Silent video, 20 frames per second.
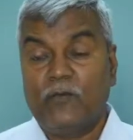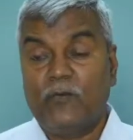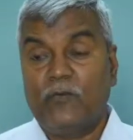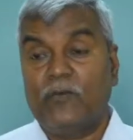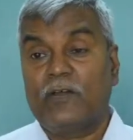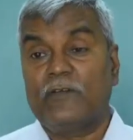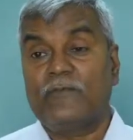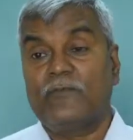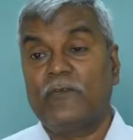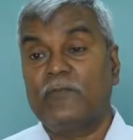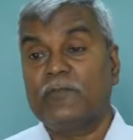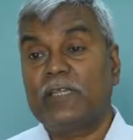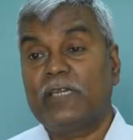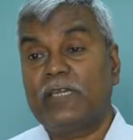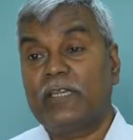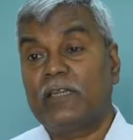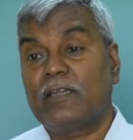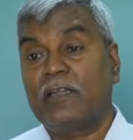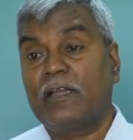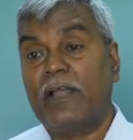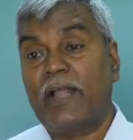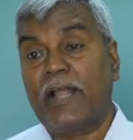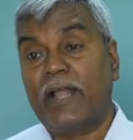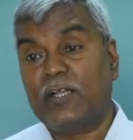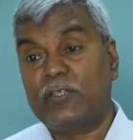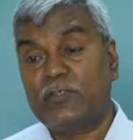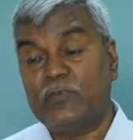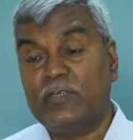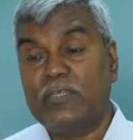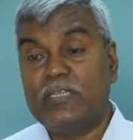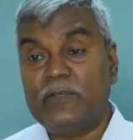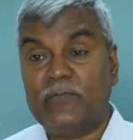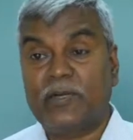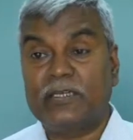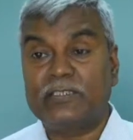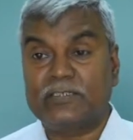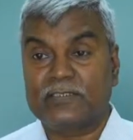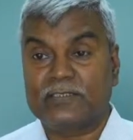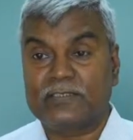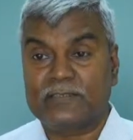where from the data actually
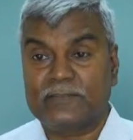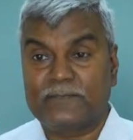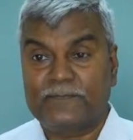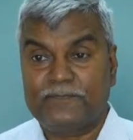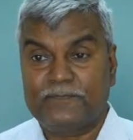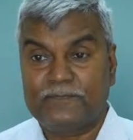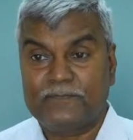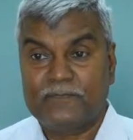emerges.